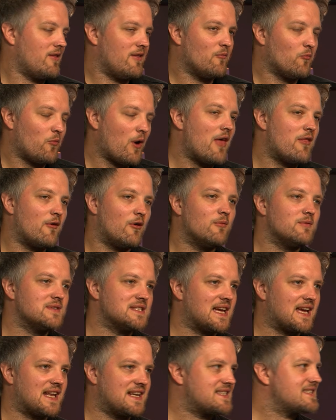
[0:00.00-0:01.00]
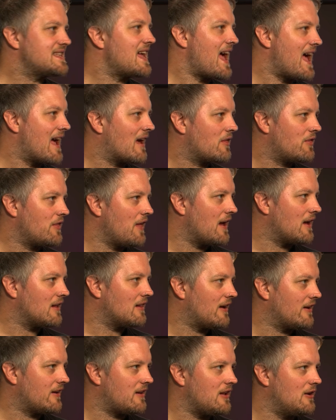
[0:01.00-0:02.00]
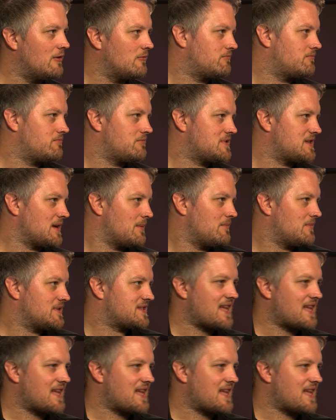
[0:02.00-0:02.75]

whether it was an aesthetic thing, some